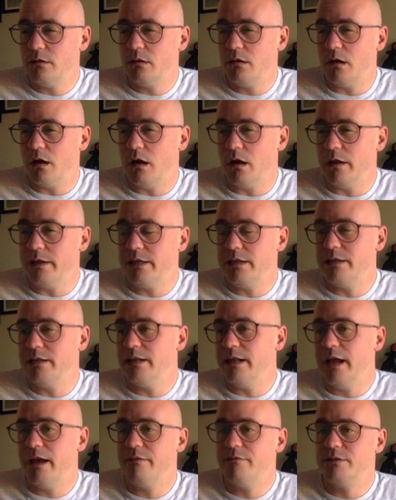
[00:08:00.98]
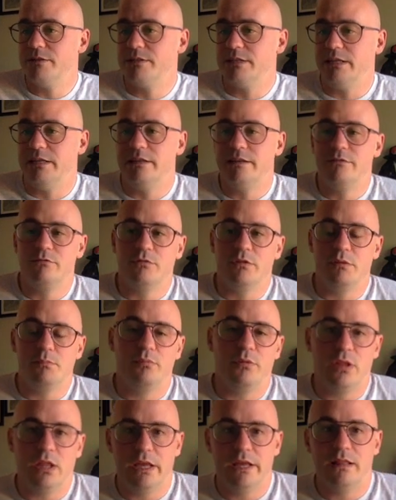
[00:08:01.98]
He didn't really
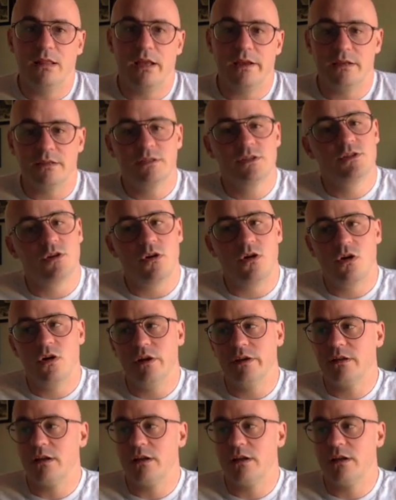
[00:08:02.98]
play like a star in